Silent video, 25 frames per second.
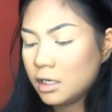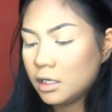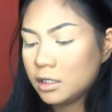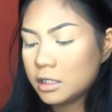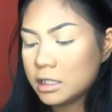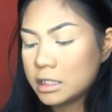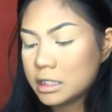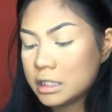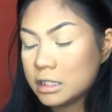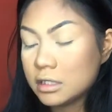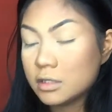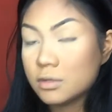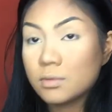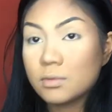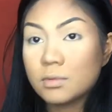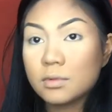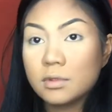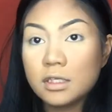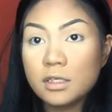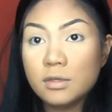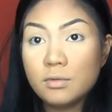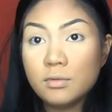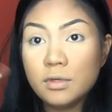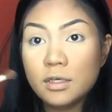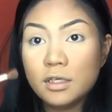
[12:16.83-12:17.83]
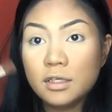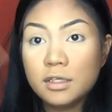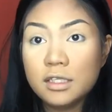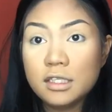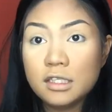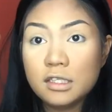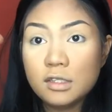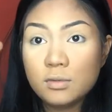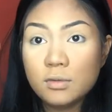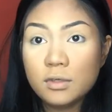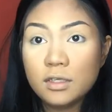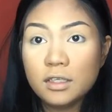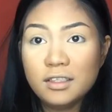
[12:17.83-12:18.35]
This is the one.
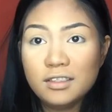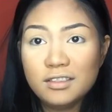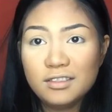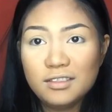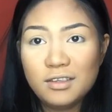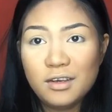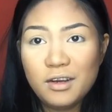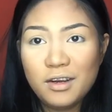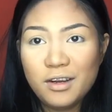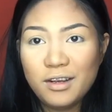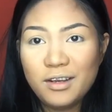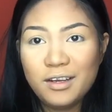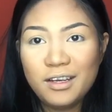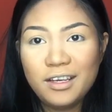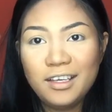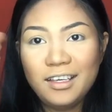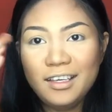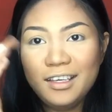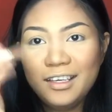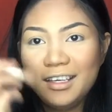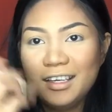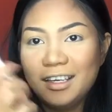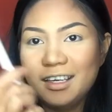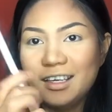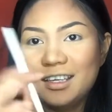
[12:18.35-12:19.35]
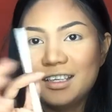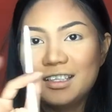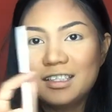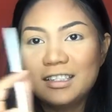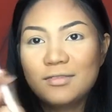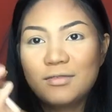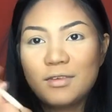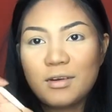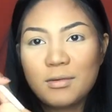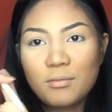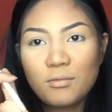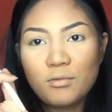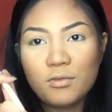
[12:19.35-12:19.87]
This one is dirty, and it's
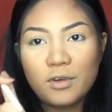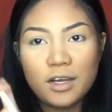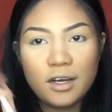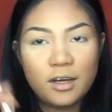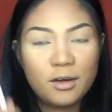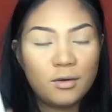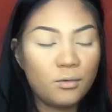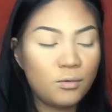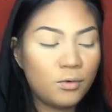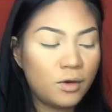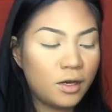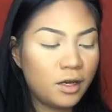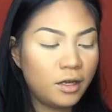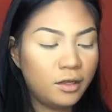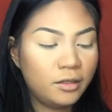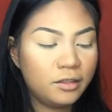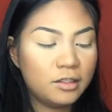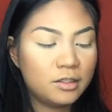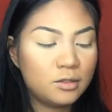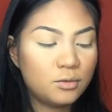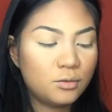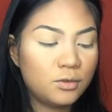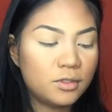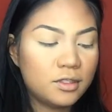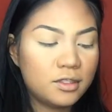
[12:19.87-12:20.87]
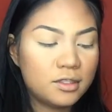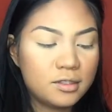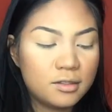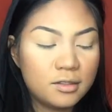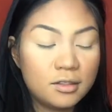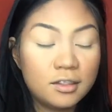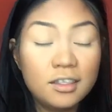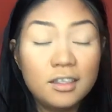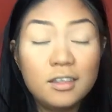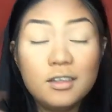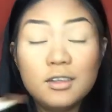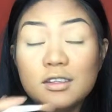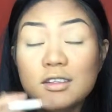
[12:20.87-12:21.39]
from Wet n Wild. This one was
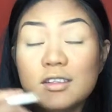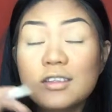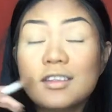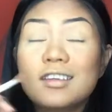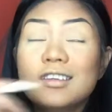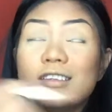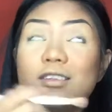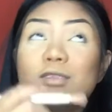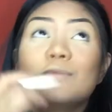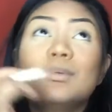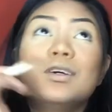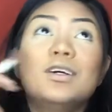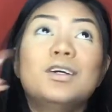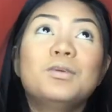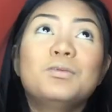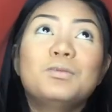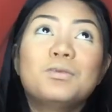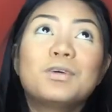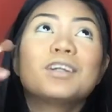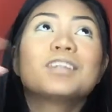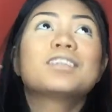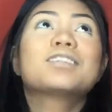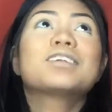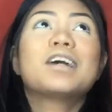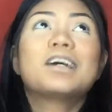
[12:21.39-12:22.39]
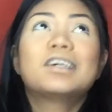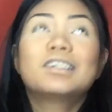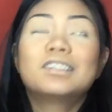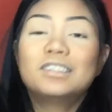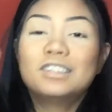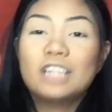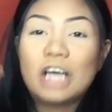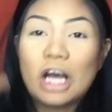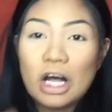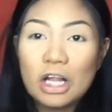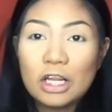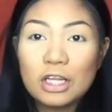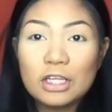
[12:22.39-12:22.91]

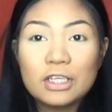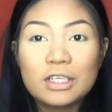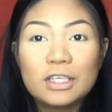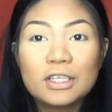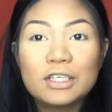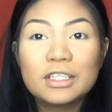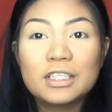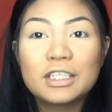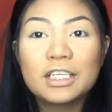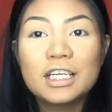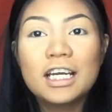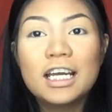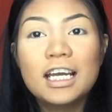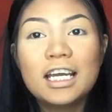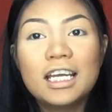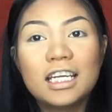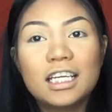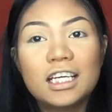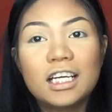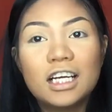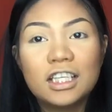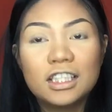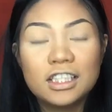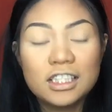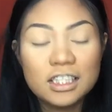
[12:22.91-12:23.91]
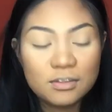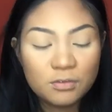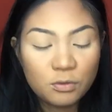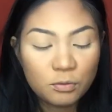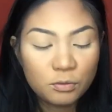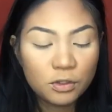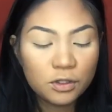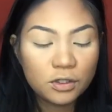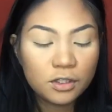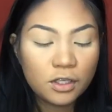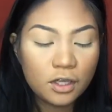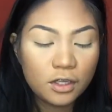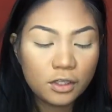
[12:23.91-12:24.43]
$1. I got this from
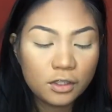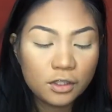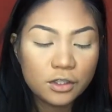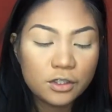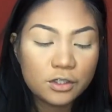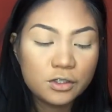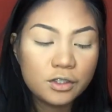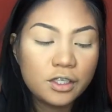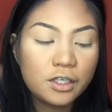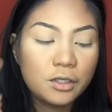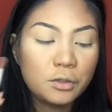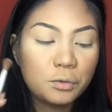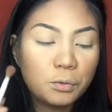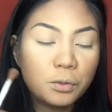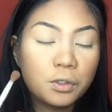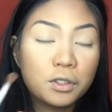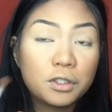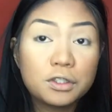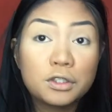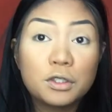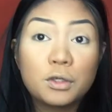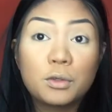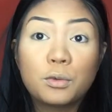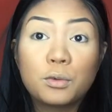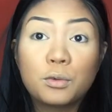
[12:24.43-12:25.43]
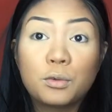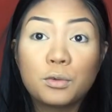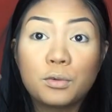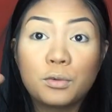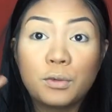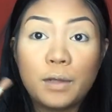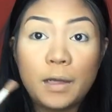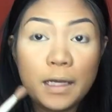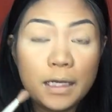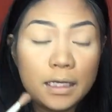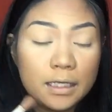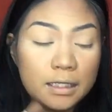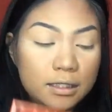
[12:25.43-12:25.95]
the Dollar Tree and works
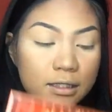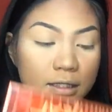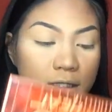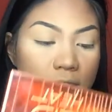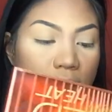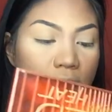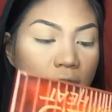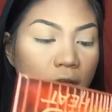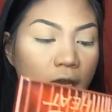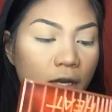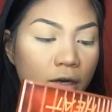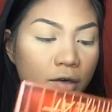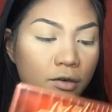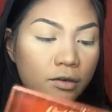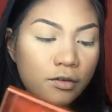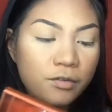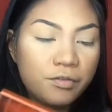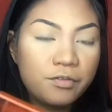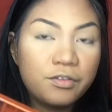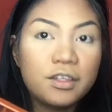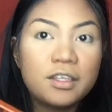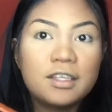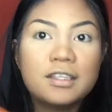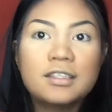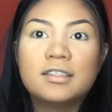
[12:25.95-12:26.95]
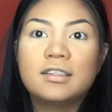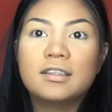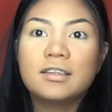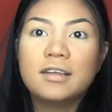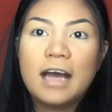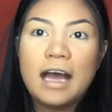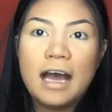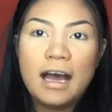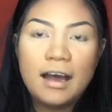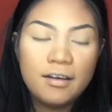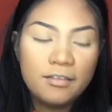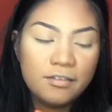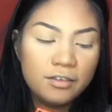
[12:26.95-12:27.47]
great. I don't know if they still
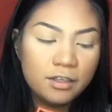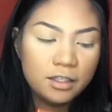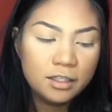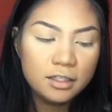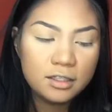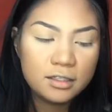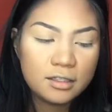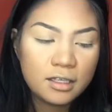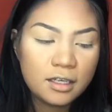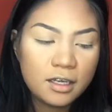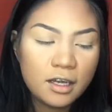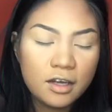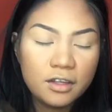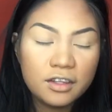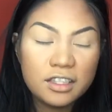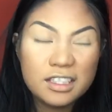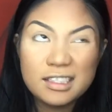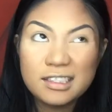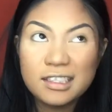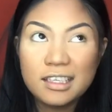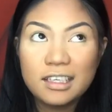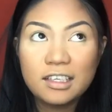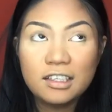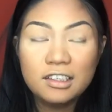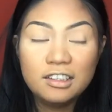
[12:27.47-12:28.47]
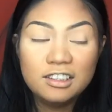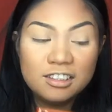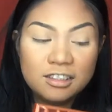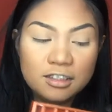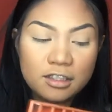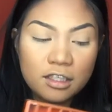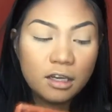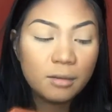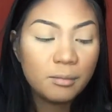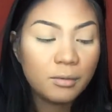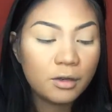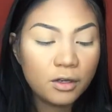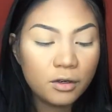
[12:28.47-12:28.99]
have it because I got this like a long
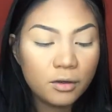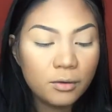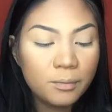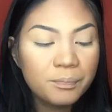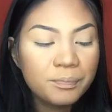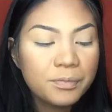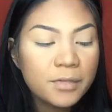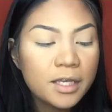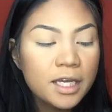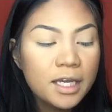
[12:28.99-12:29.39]
time ago.